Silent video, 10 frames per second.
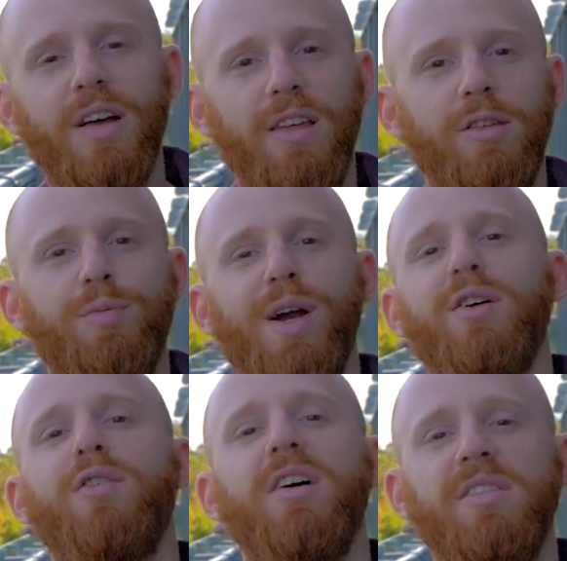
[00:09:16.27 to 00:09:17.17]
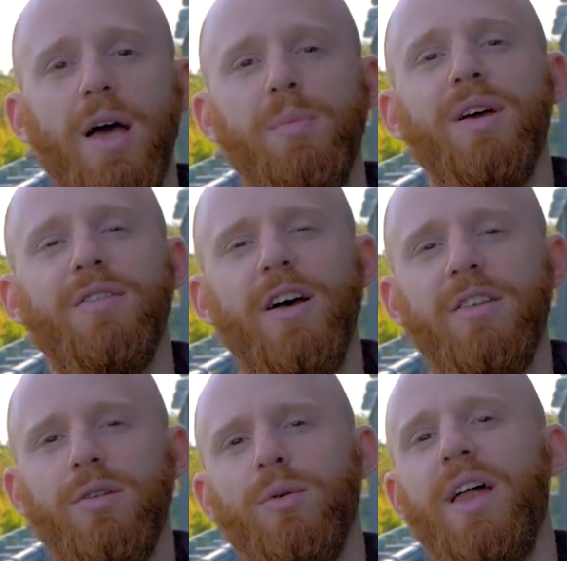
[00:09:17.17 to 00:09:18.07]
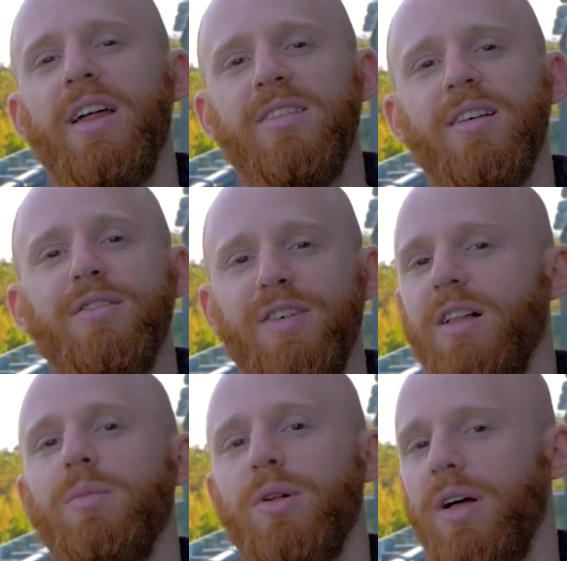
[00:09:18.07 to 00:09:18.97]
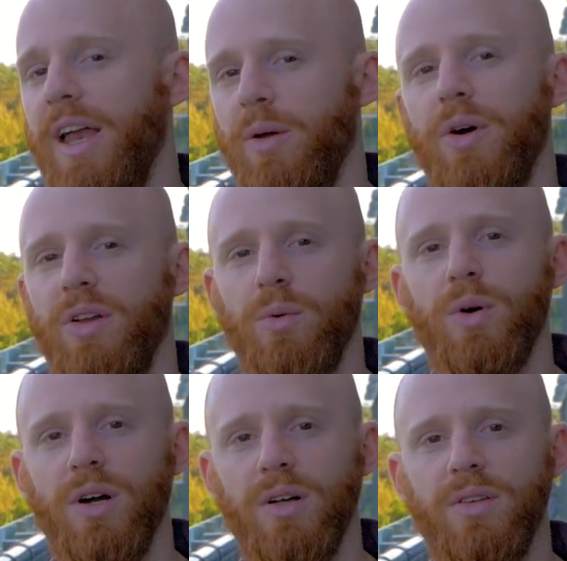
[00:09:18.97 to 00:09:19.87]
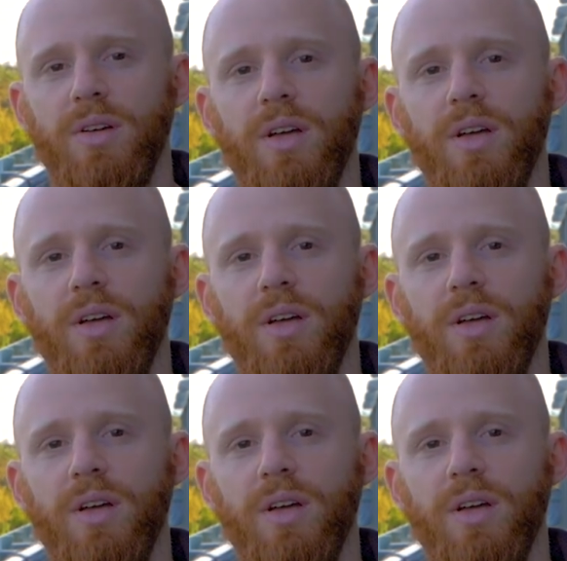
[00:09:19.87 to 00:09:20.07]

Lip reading: is spread across IPFS so that it's available anywhere in the world.